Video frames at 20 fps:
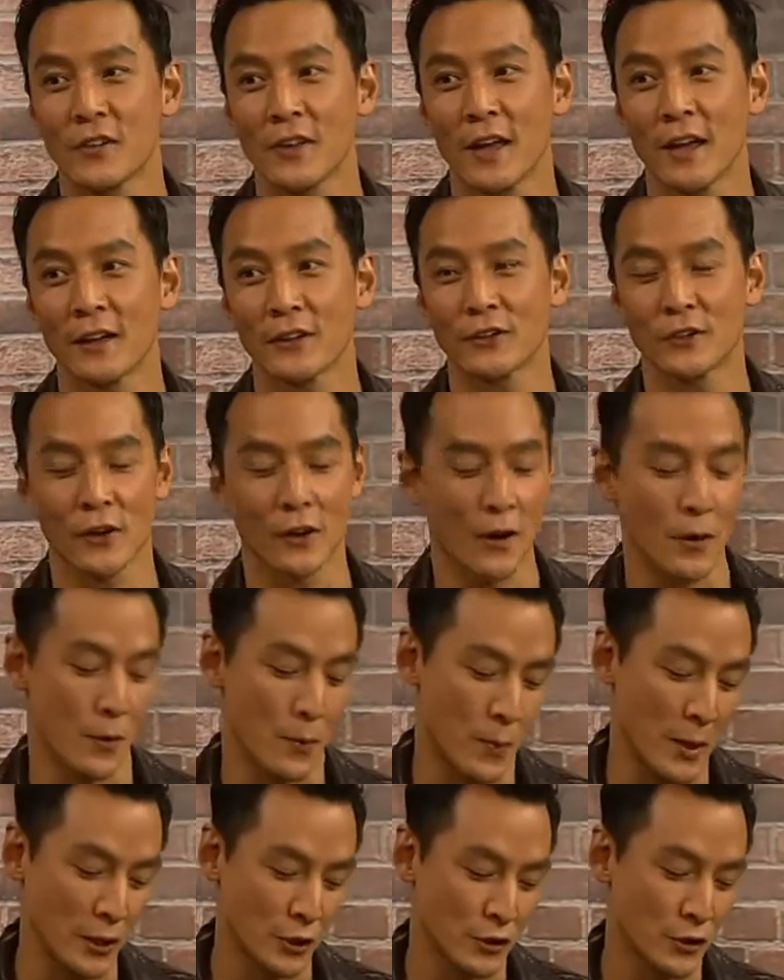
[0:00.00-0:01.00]
thing. So I'm going to
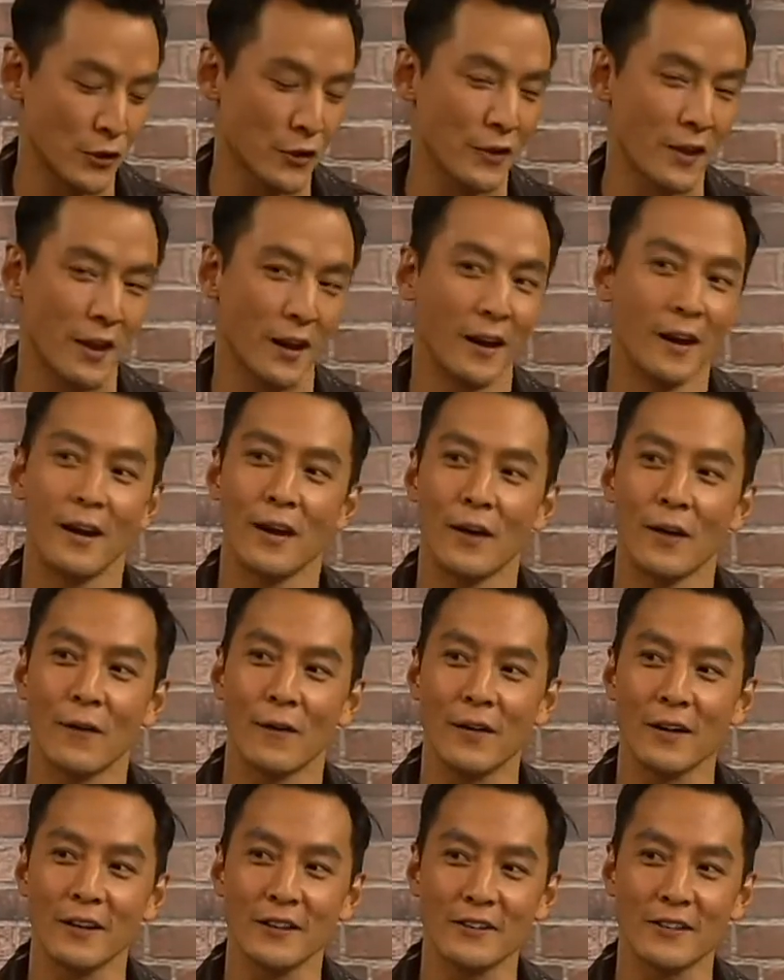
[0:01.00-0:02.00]
make sure that
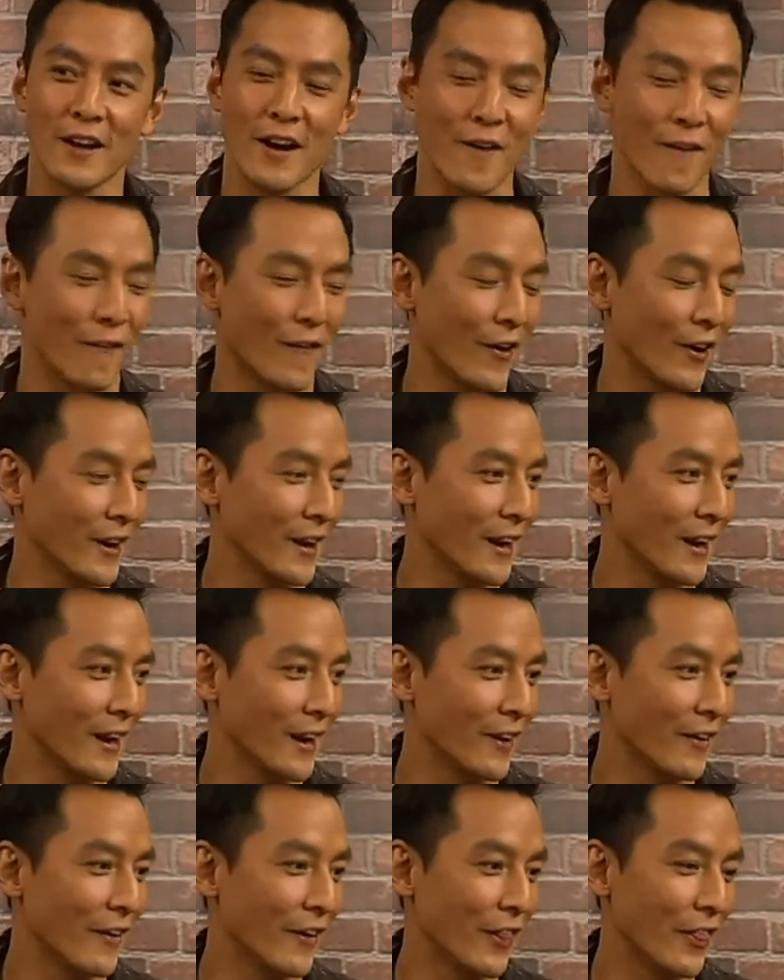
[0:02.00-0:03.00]
when he's not
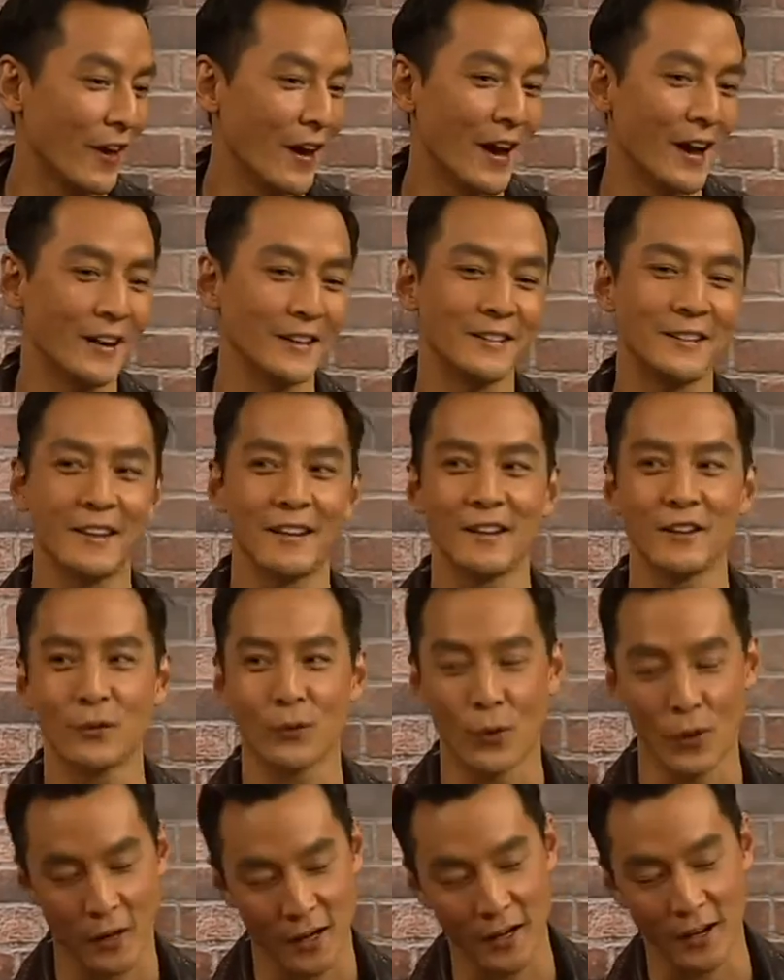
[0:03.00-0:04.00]
working with us, that he's
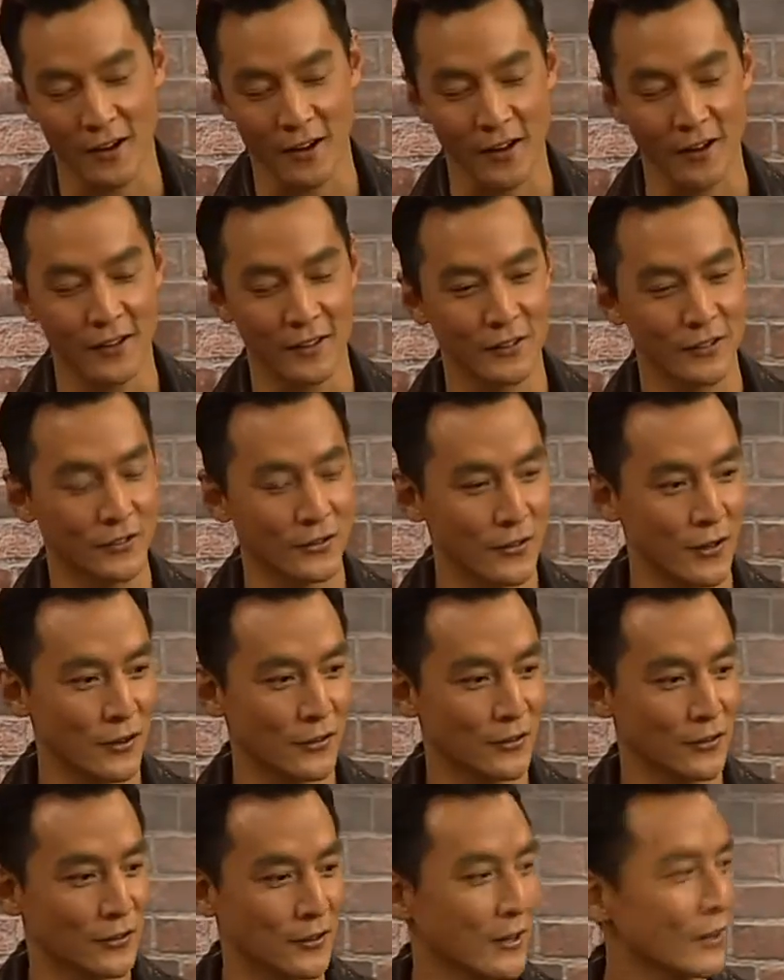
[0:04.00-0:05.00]
working on
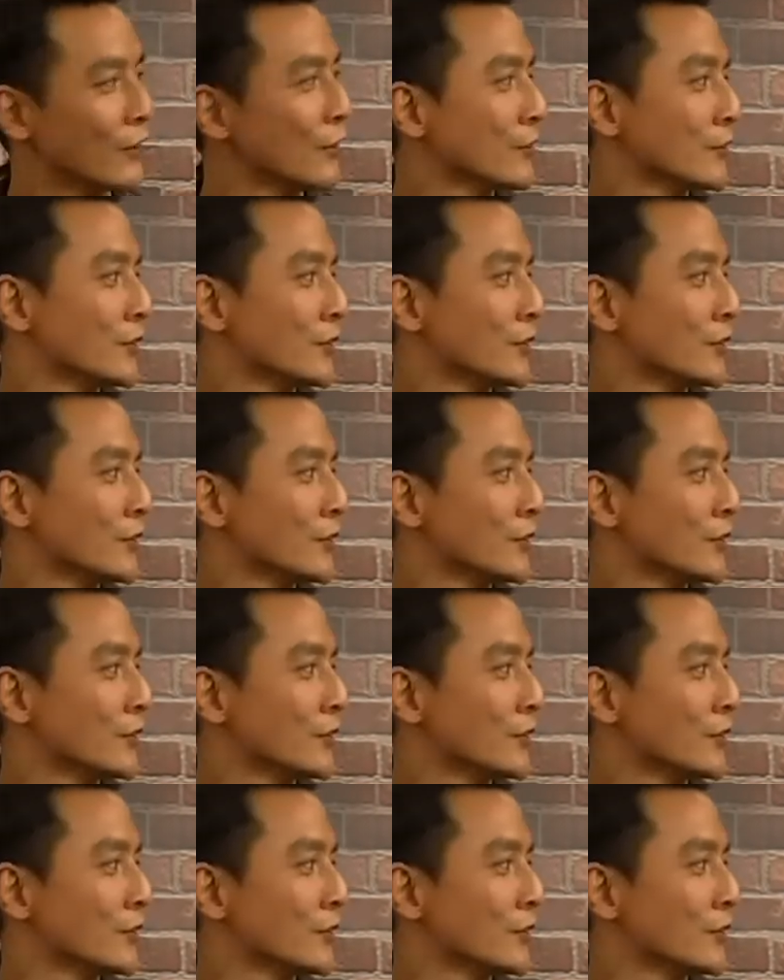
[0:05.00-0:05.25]
his skills.